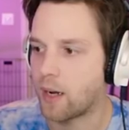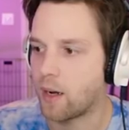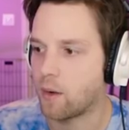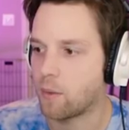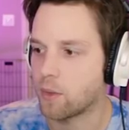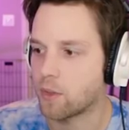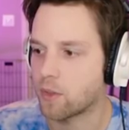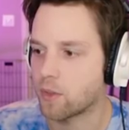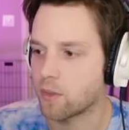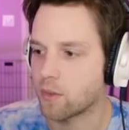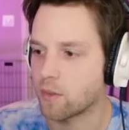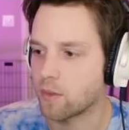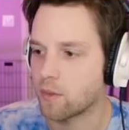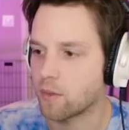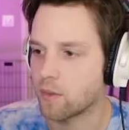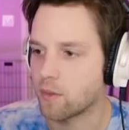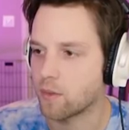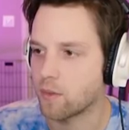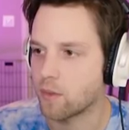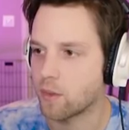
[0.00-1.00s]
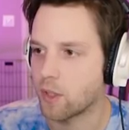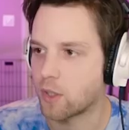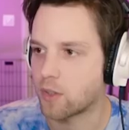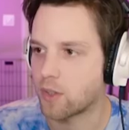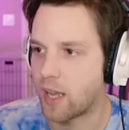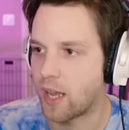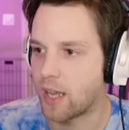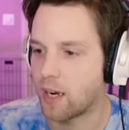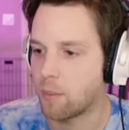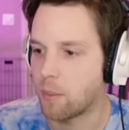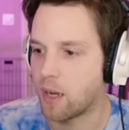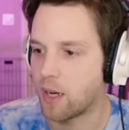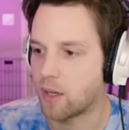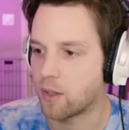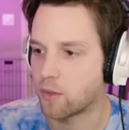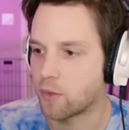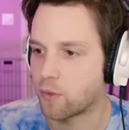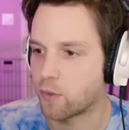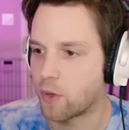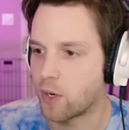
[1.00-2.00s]
guy always looks anime
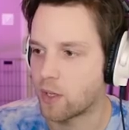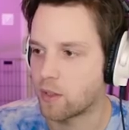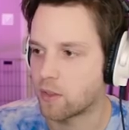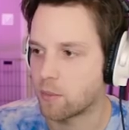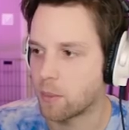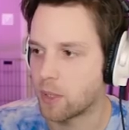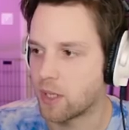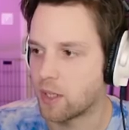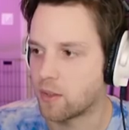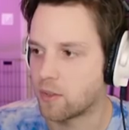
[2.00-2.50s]
as freak to me.